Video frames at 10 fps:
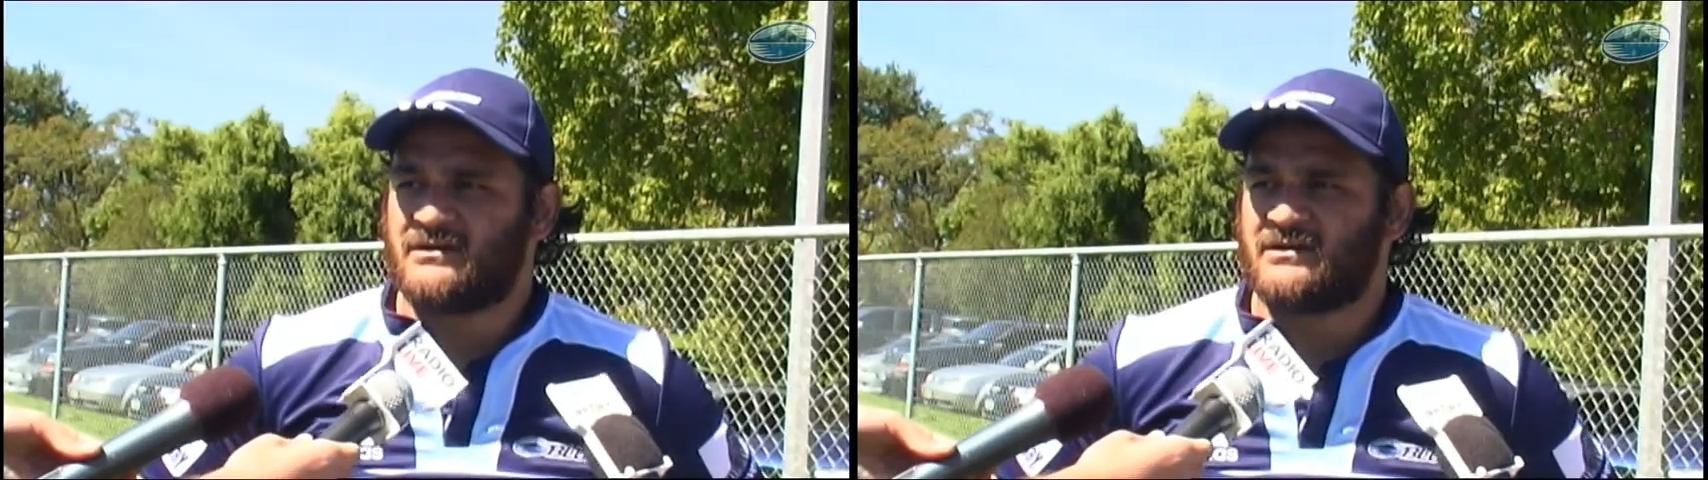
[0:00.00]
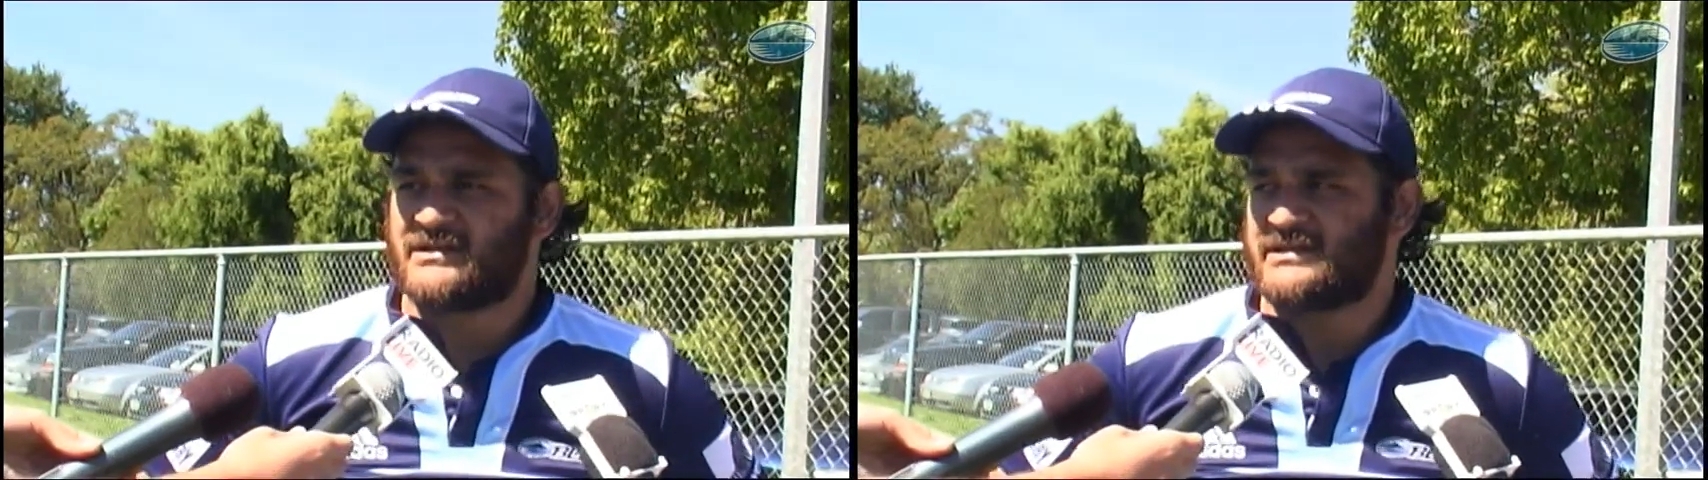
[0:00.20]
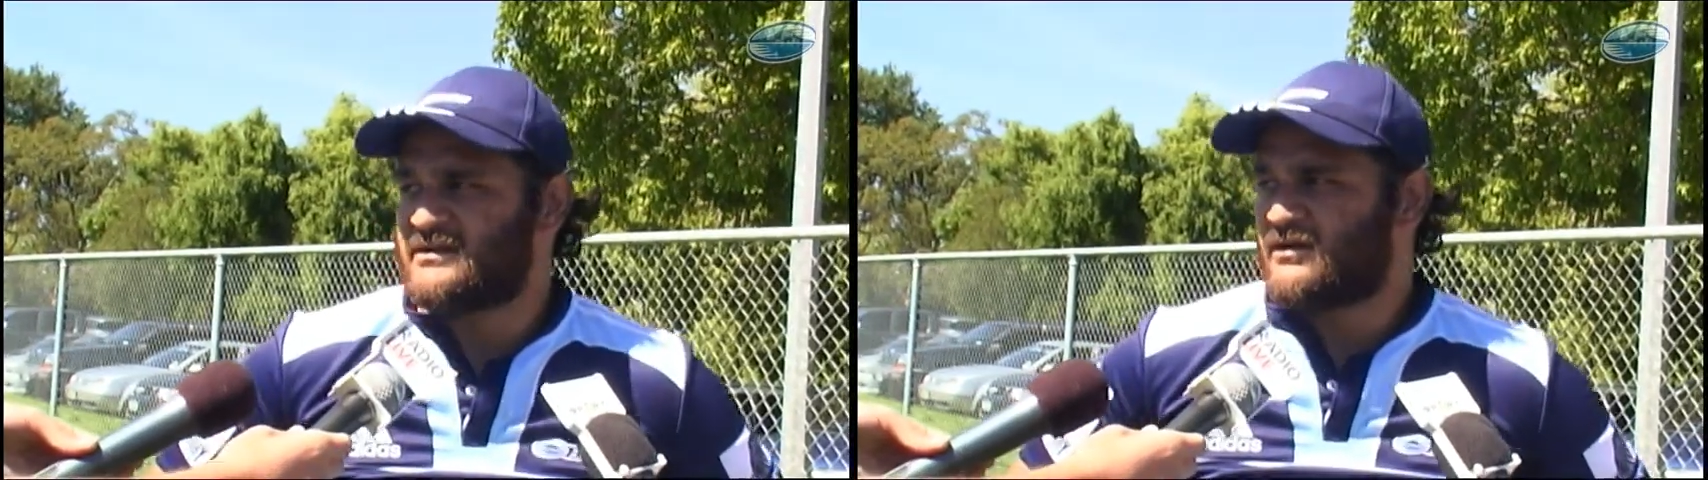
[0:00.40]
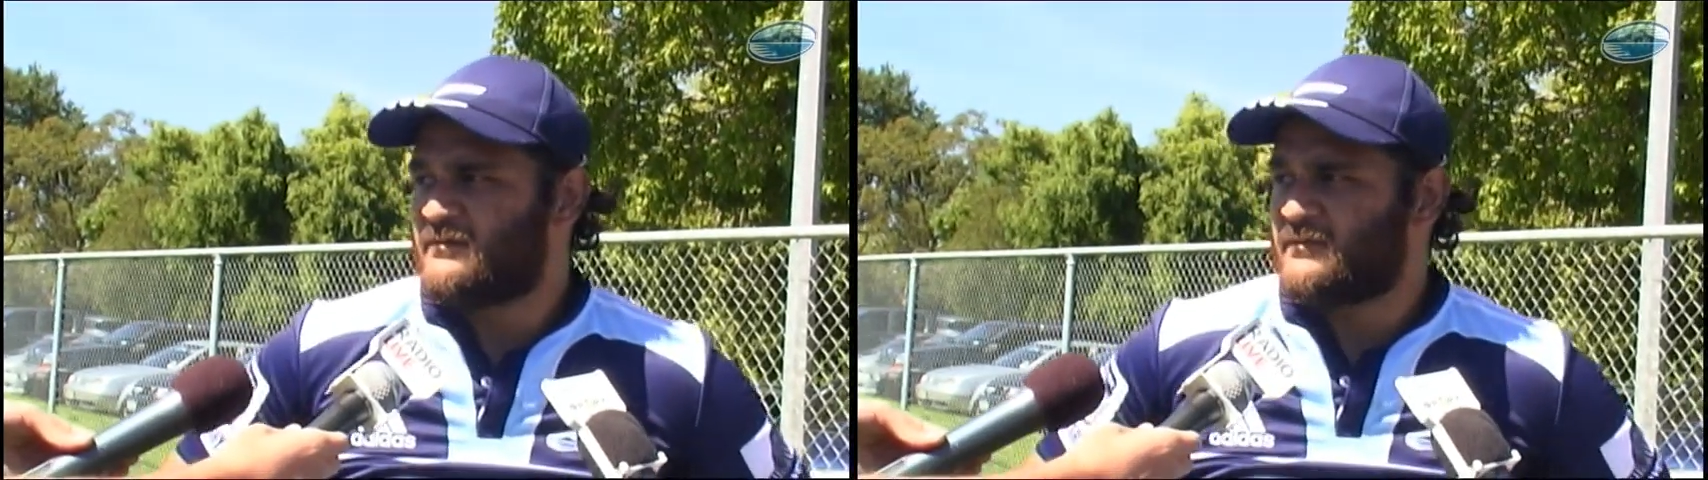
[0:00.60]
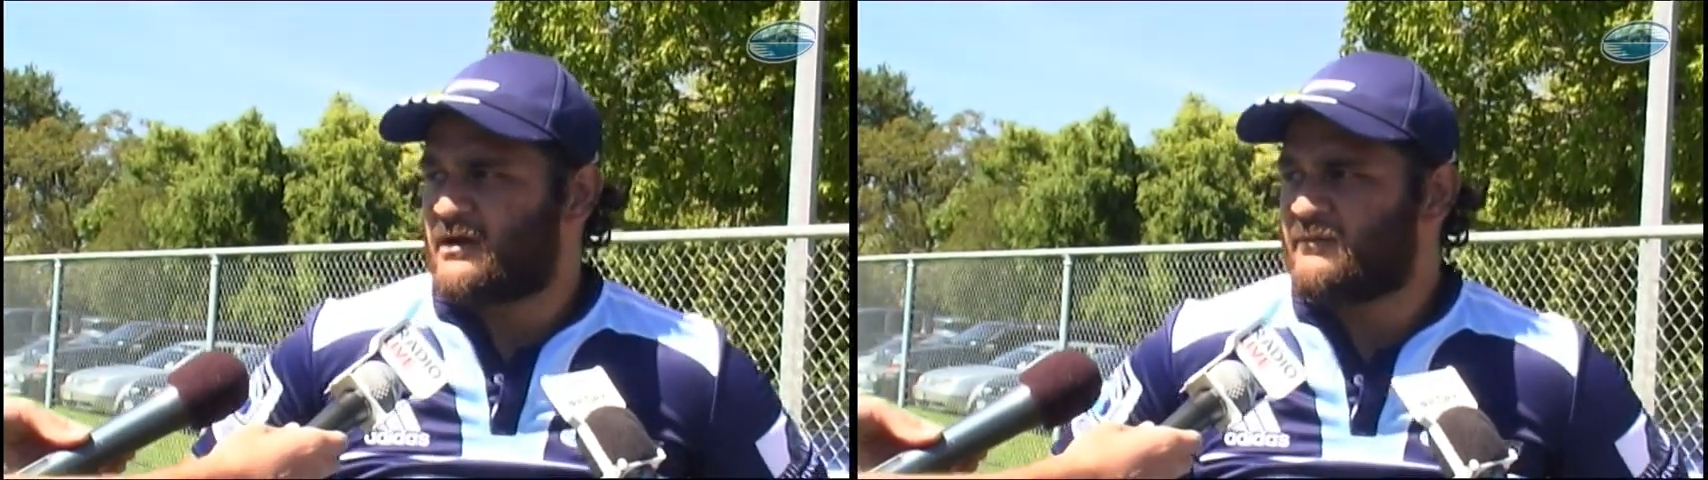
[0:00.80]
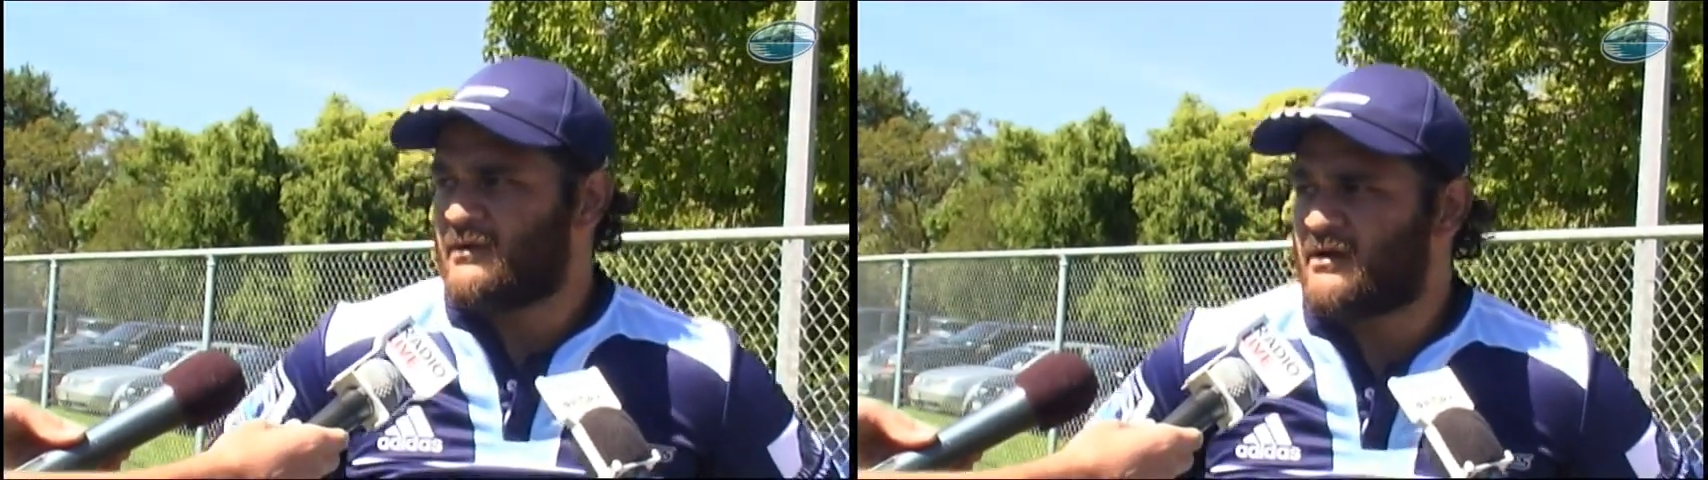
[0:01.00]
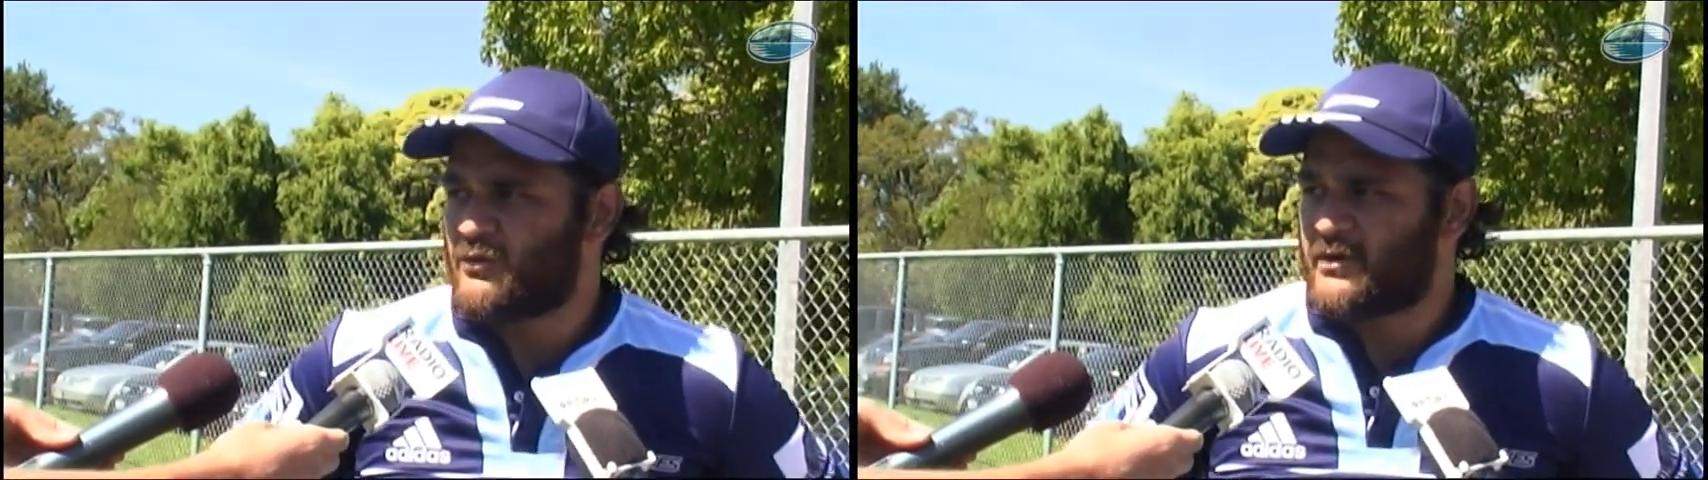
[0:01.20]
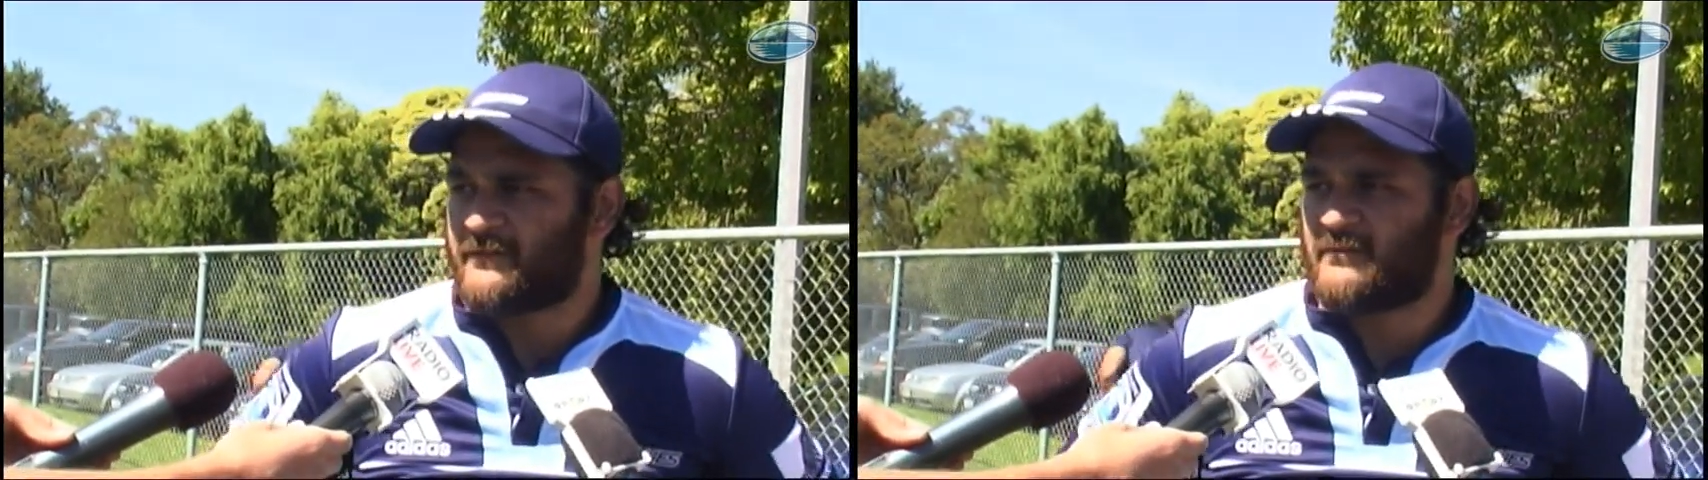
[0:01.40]
I guess, you know, I'm
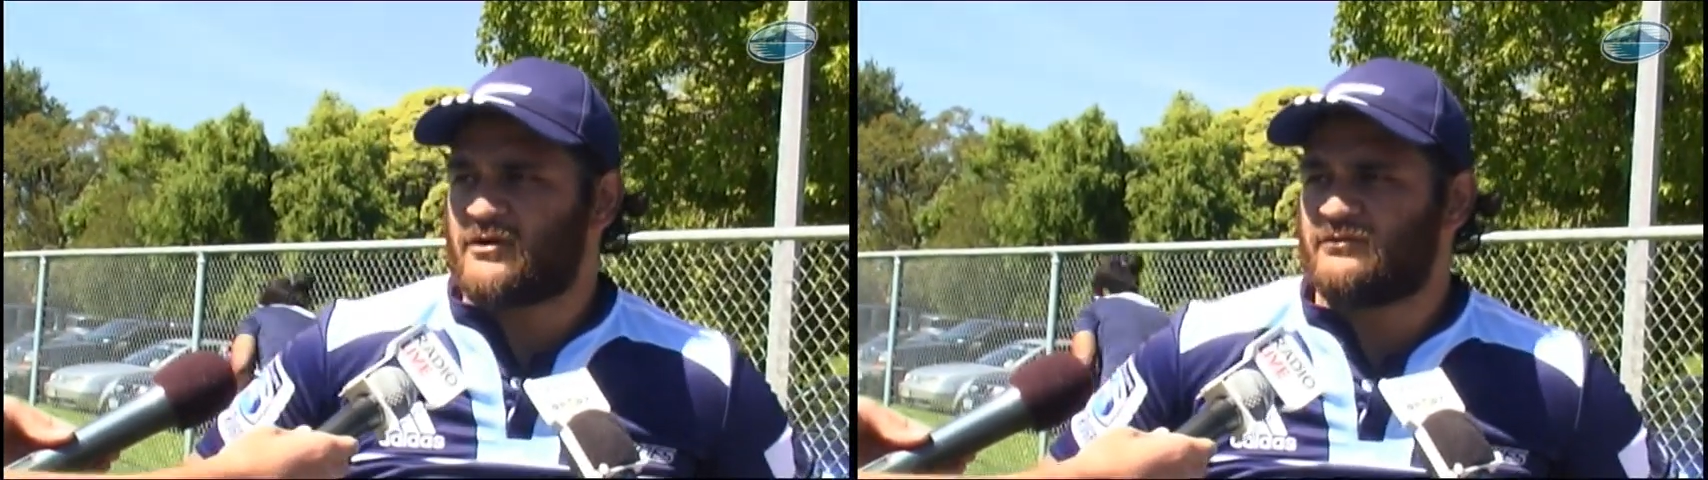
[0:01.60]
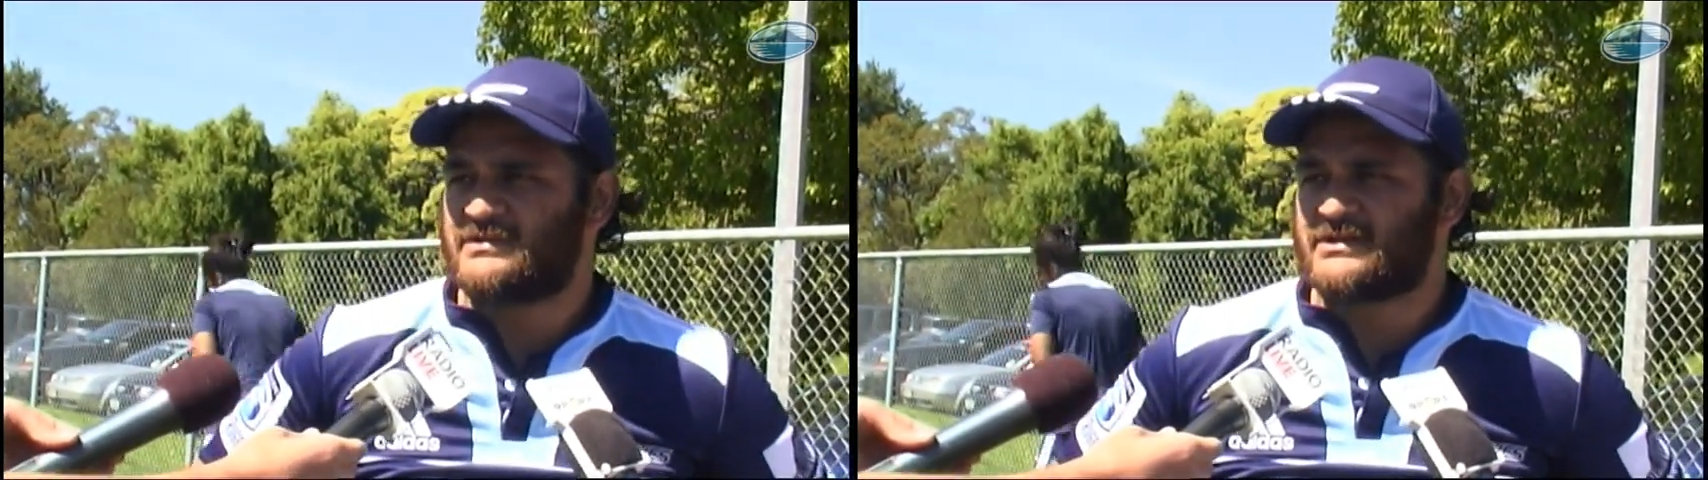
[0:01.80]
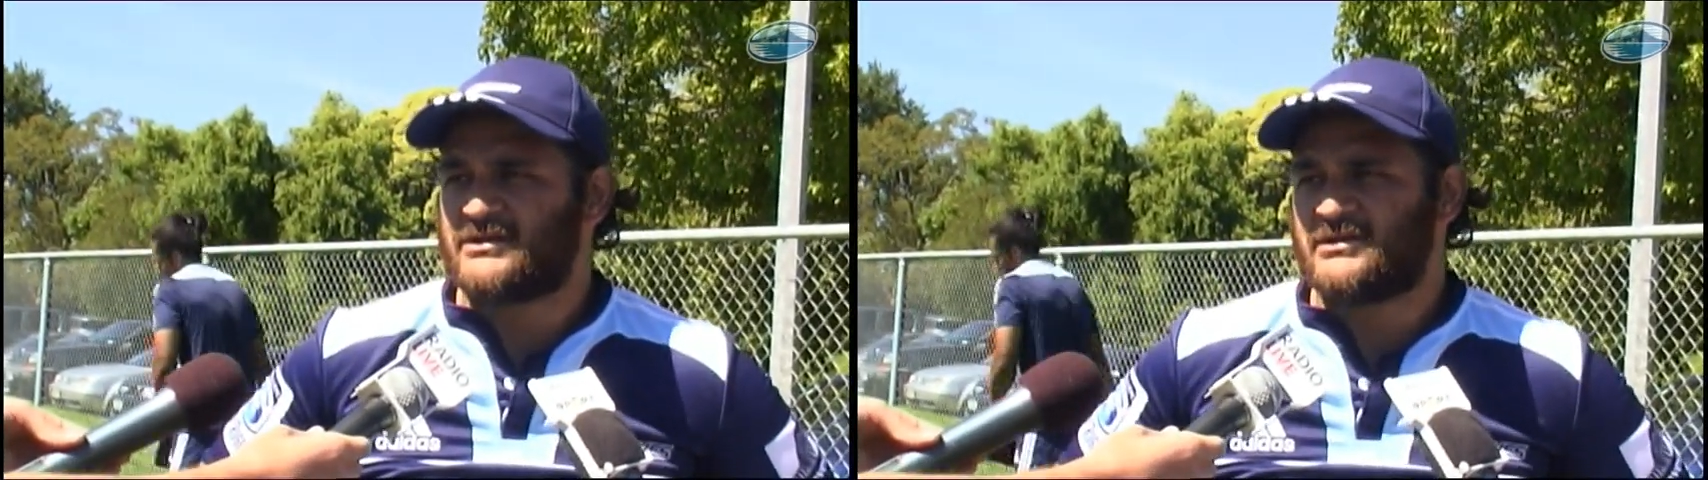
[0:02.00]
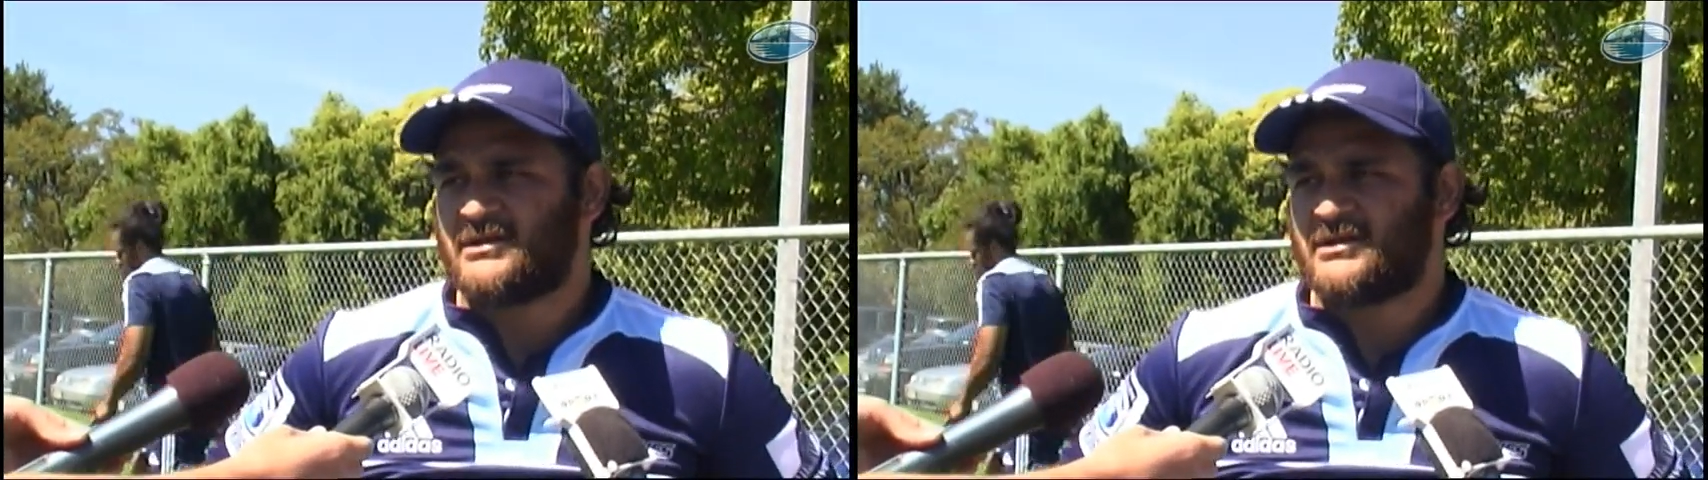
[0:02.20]
away from home, so